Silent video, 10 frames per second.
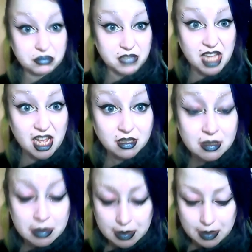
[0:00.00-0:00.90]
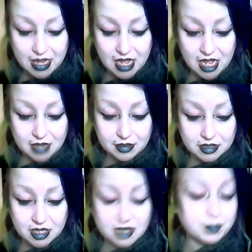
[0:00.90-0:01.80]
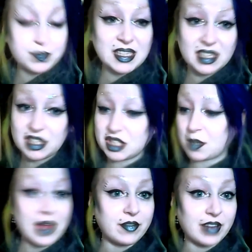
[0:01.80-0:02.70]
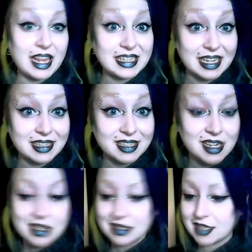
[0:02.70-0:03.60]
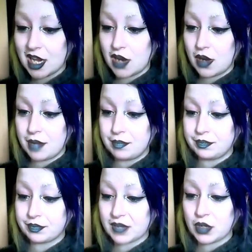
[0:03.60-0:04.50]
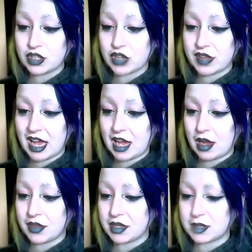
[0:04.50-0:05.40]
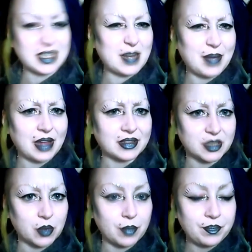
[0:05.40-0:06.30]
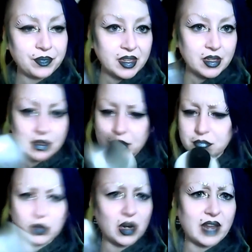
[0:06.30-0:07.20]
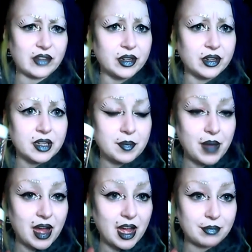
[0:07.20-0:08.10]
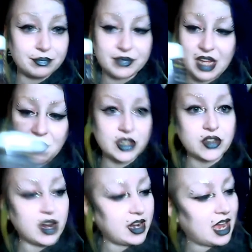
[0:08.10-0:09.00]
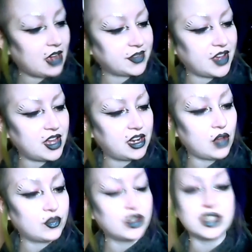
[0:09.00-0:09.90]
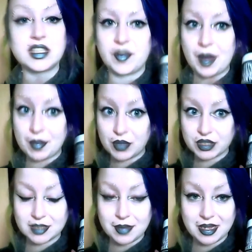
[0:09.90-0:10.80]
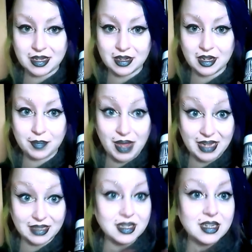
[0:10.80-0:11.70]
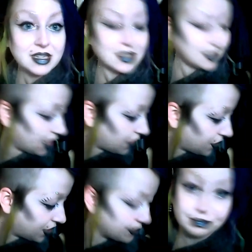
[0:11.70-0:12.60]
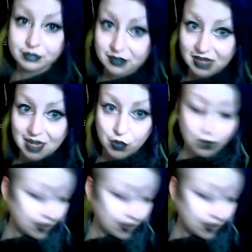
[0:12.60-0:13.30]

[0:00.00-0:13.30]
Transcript: yeah. And it's basically just a paint for latex. So I thought I'd try that out. I think it's about £10 this one, or 11. But yeah, I thought I'd try it out because I've heard a lot of good stuff about Monster Maker paint. So I bought